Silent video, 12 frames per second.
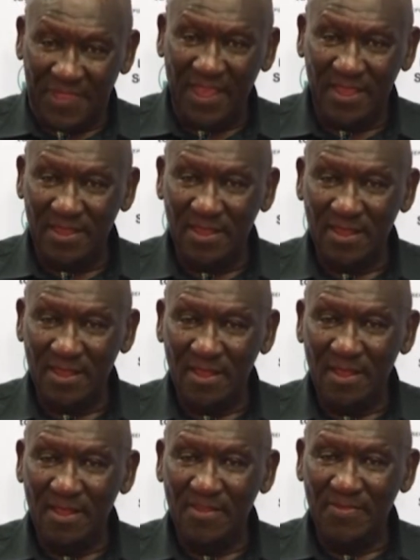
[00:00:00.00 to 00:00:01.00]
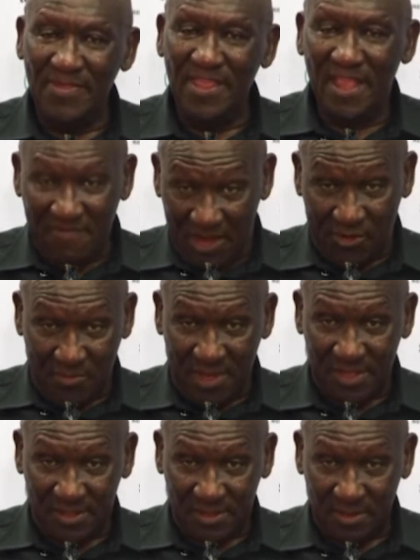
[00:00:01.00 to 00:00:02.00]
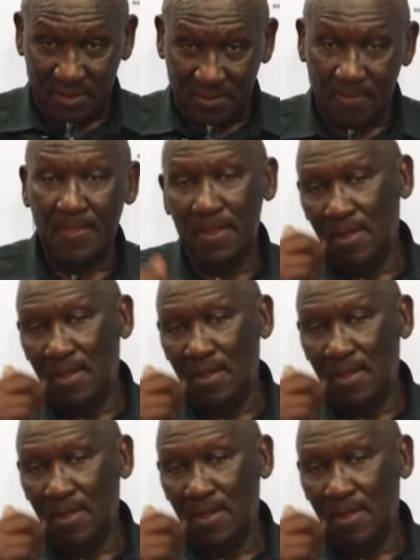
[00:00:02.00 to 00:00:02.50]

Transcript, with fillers: within the environment.